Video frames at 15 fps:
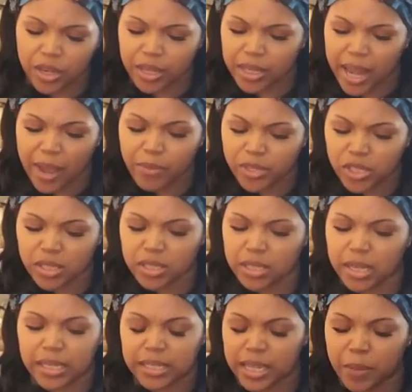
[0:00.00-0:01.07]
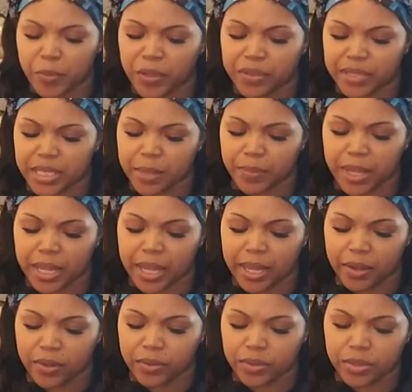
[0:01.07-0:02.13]
that was just an example of something
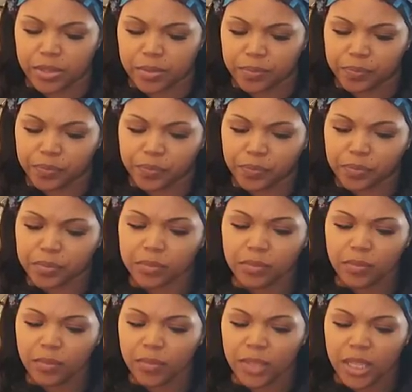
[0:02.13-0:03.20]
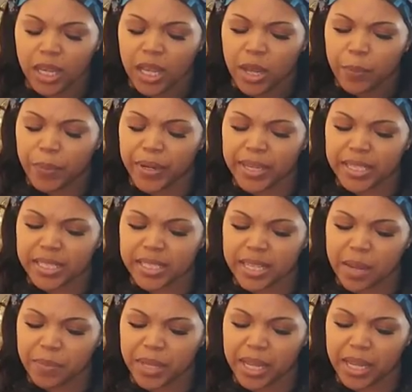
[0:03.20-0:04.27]
else but it's
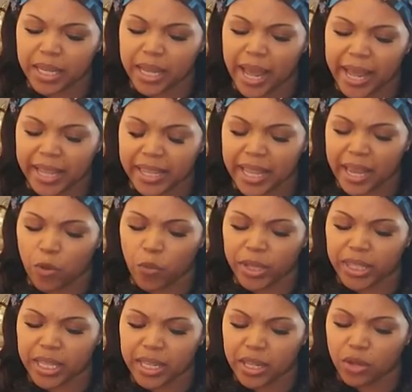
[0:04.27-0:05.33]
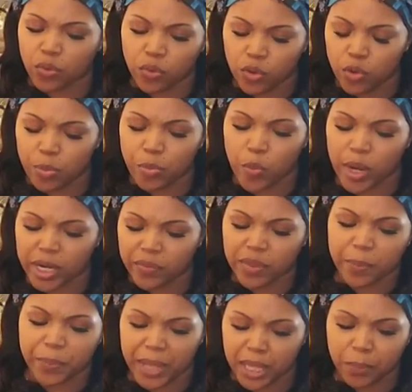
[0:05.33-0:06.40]
something like that within the group one of
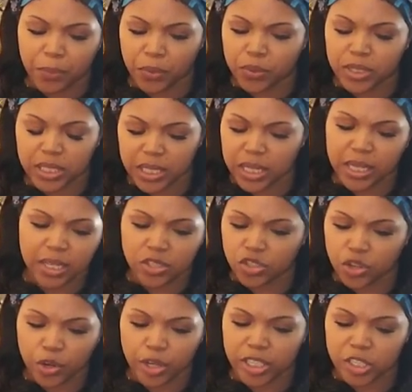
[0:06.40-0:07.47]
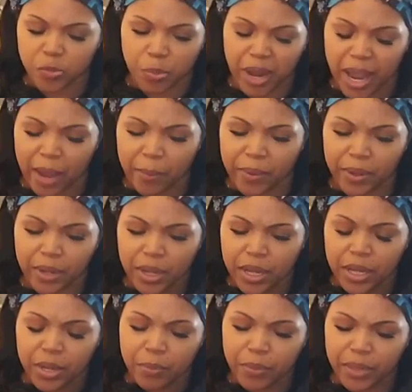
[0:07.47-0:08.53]
the people sit in a certain spot but
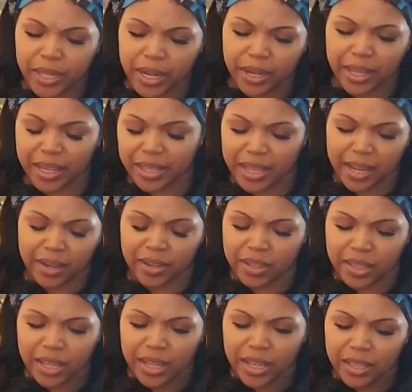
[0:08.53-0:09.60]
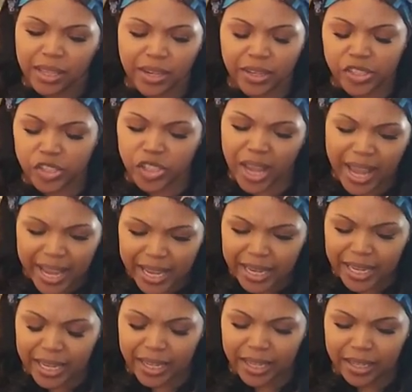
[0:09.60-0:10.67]
but they're they're they're
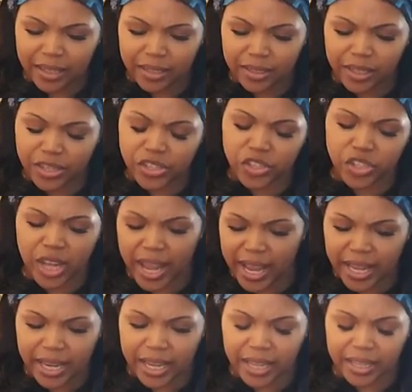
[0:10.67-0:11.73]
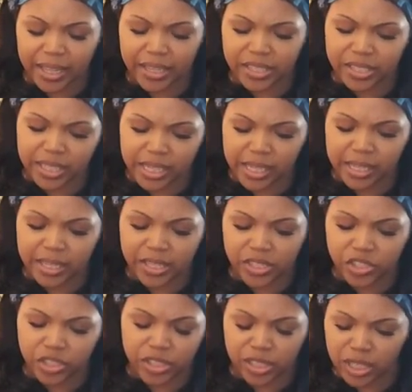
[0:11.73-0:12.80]
shady they're shady. They sit in this
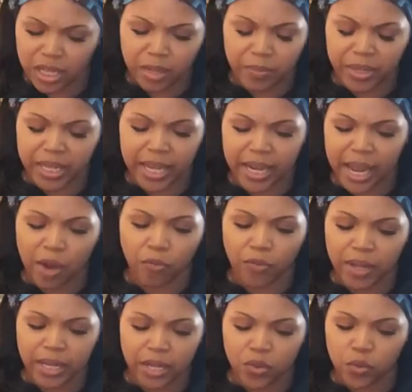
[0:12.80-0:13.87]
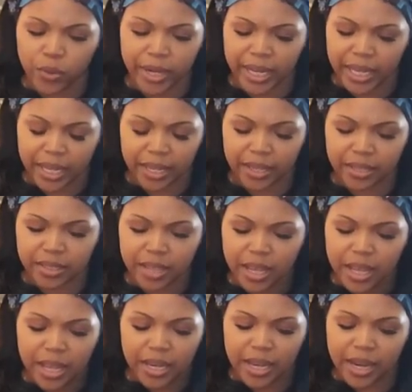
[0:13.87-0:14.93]
seat, but they're not really who it is.
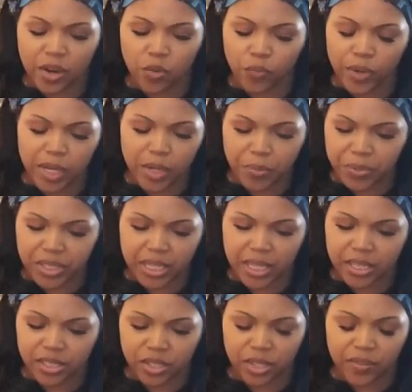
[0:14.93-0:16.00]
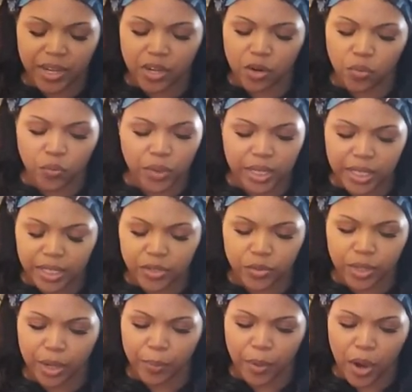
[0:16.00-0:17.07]
They don't really protect and serve. They don't really do
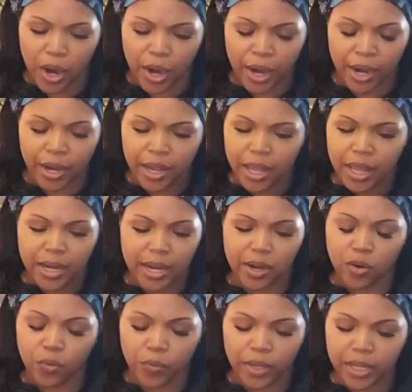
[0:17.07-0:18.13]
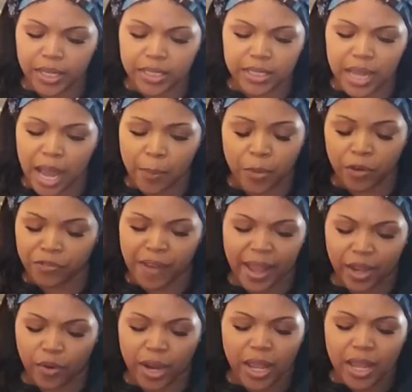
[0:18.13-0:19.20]
their part. They don't really stop or
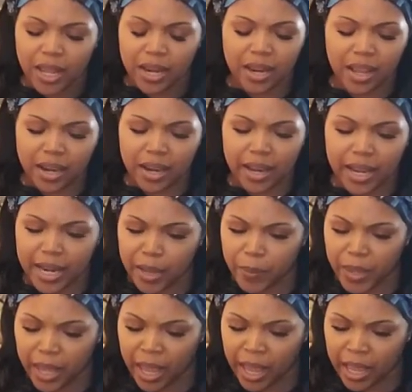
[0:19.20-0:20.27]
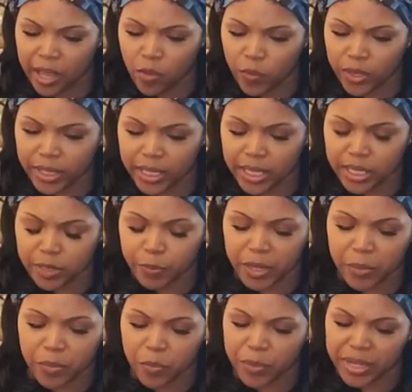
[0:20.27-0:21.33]
fight crime. None of that. They be hanging with these
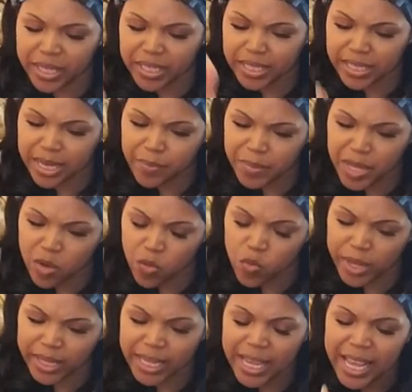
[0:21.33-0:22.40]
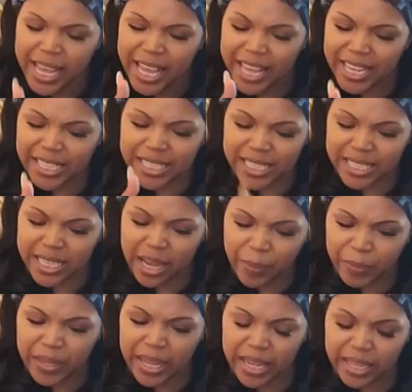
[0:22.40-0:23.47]
people, but it's something with it's
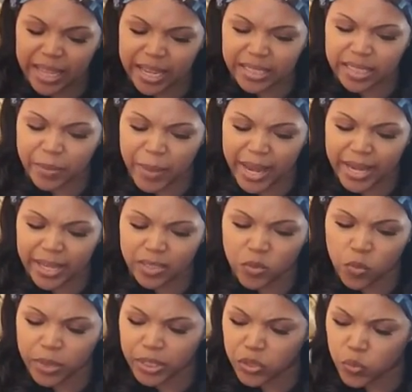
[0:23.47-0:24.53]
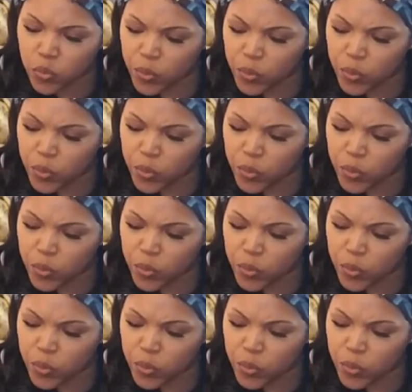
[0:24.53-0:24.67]
something that somebody is going to